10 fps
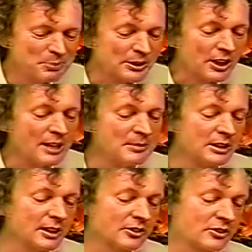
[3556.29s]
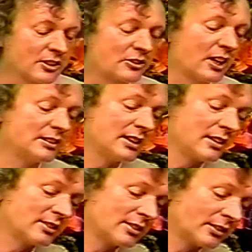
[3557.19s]
But I mean, this
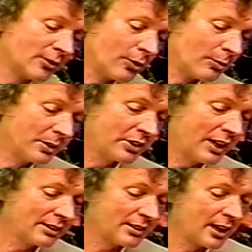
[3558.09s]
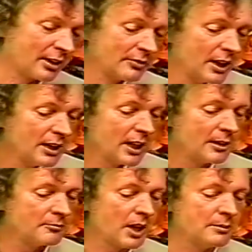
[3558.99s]
idea that it'll all be taken care of,
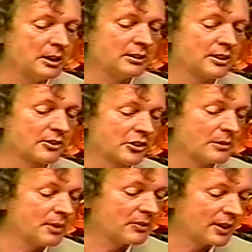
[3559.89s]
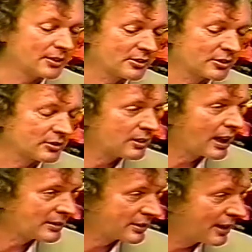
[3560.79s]
I mean, there's so many things that,
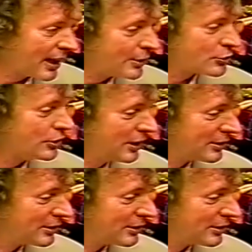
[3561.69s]
like the Asian